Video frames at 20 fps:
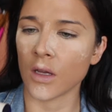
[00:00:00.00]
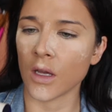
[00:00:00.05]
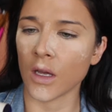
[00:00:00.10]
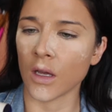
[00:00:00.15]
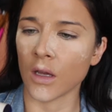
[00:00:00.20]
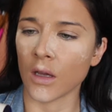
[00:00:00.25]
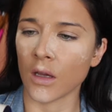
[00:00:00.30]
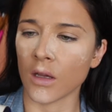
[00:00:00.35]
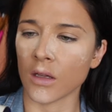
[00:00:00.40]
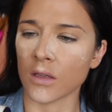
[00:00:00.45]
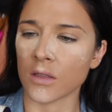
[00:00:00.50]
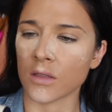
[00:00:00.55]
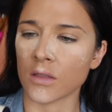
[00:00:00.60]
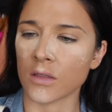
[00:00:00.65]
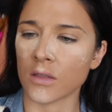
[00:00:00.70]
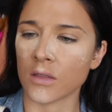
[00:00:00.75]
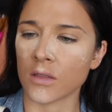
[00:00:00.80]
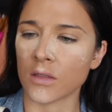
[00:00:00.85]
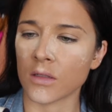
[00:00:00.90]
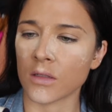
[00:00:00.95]

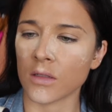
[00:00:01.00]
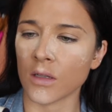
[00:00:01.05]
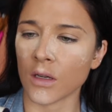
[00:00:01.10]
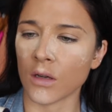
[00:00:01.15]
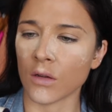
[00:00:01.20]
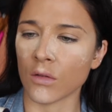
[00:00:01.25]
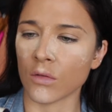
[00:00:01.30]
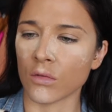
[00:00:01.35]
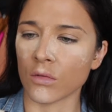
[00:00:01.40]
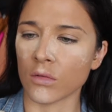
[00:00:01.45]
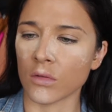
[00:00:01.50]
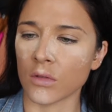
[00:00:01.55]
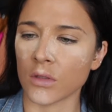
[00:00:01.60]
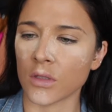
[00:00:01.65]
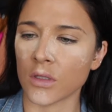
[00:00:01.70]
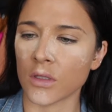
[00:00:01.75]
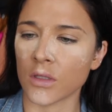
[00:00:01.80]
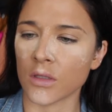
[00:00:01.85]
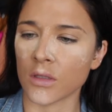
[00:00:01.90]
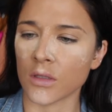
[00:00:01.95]

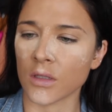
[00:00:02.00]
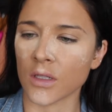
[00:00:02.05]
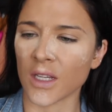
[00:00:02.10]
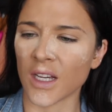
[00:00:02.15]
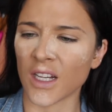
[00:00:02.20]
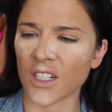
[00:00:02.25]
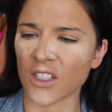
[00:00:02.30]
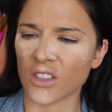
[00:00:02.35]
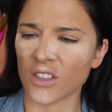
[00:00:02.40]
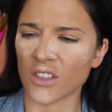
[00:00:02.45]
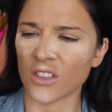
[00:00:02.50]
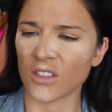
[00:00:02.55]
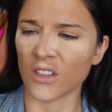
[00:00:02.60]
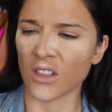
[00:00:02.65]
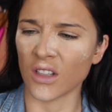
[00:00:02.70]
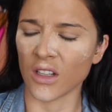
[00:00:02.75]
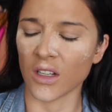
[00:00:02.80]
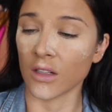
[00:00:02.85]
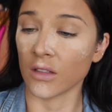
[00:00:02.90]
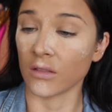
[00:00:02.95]
sucrose cut.
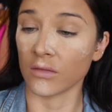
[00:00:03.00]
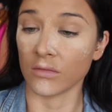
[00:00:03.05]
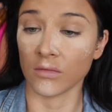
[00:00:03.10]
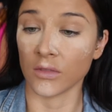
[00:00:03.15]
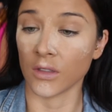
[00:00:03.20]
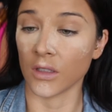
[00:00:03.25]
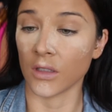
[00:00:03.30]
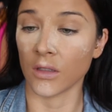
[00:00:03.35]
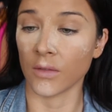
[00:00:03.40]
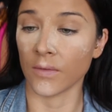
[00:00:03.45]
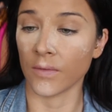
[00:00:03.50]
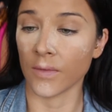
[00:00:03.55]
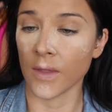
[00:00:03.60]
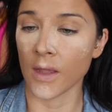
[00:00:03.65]
I don't know.